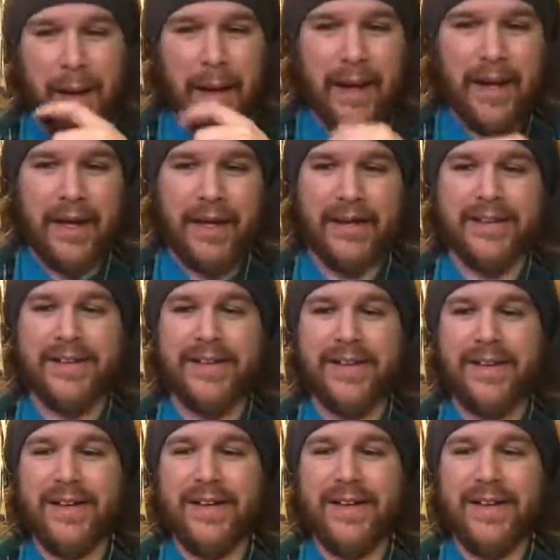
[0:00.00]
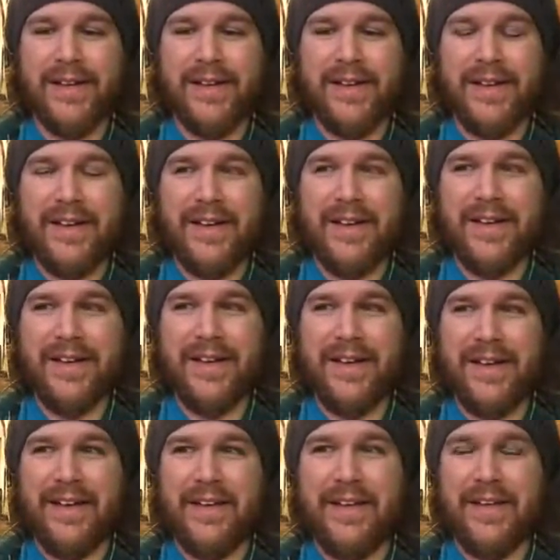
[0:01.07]
And
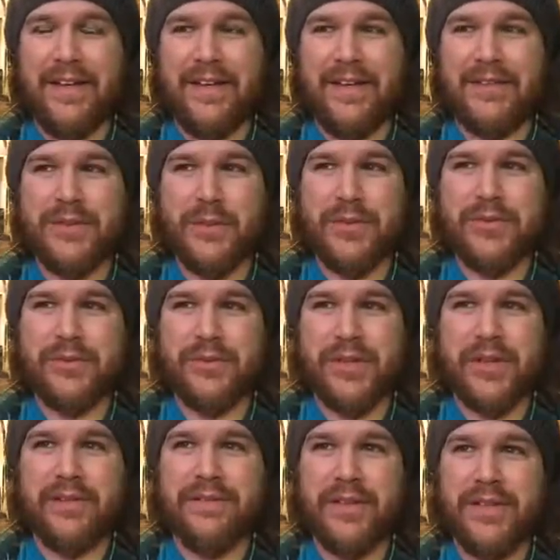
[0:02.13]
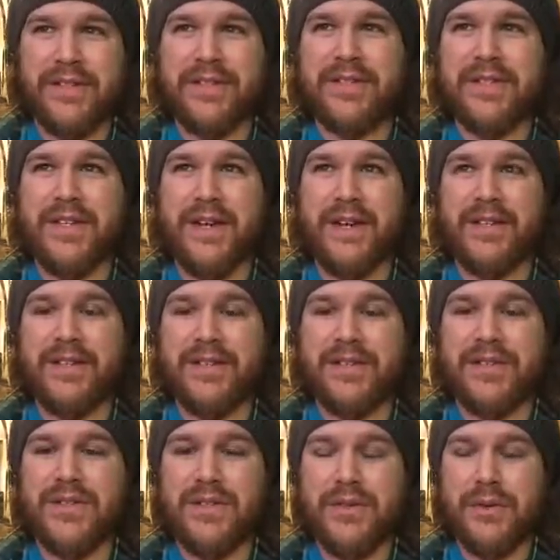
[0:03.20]
it was really fun seeing
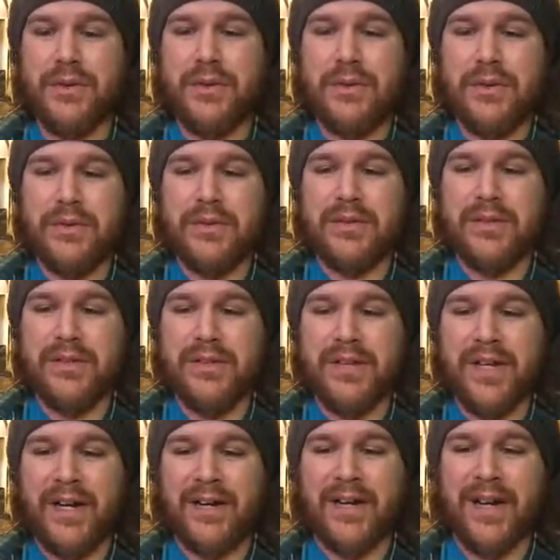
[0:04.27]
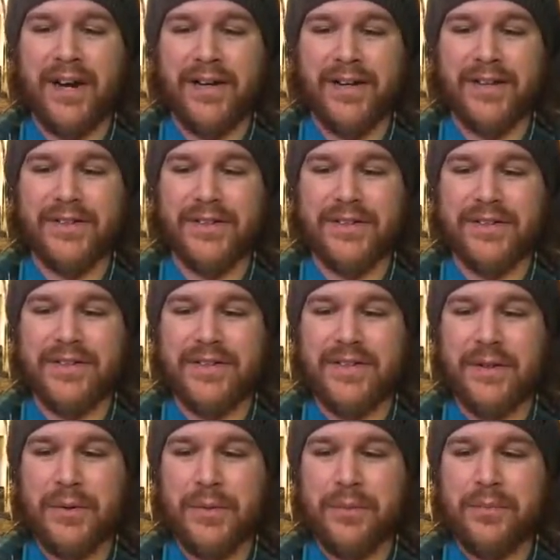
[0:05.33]
these two young characters
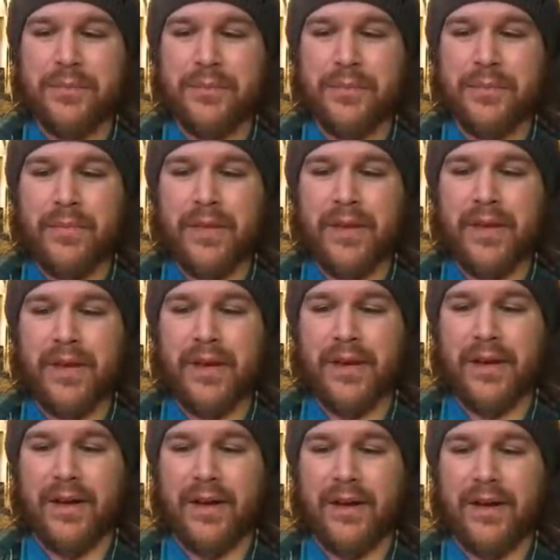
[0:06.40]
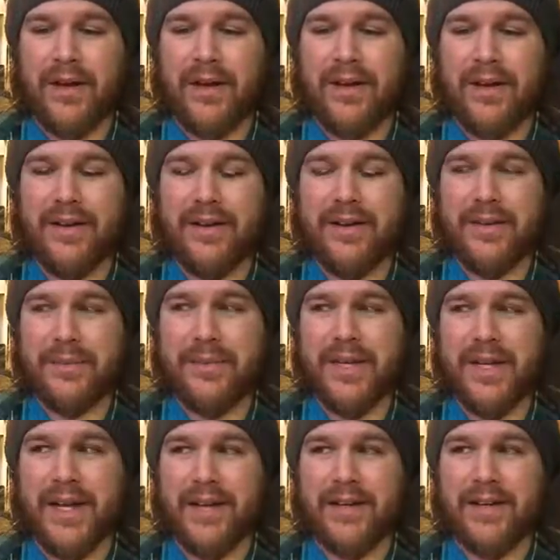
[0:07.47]
come
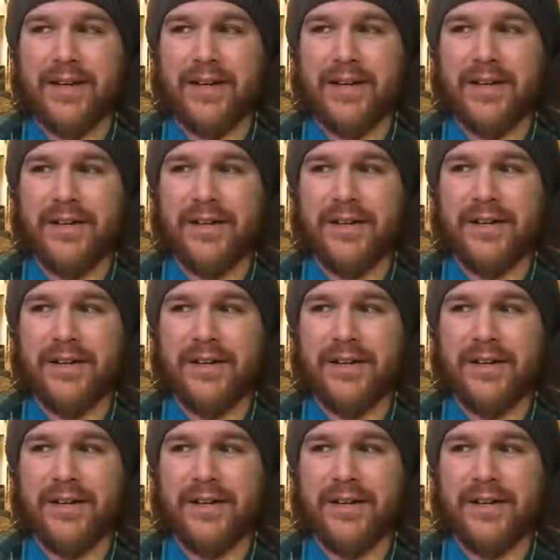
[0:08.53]
together,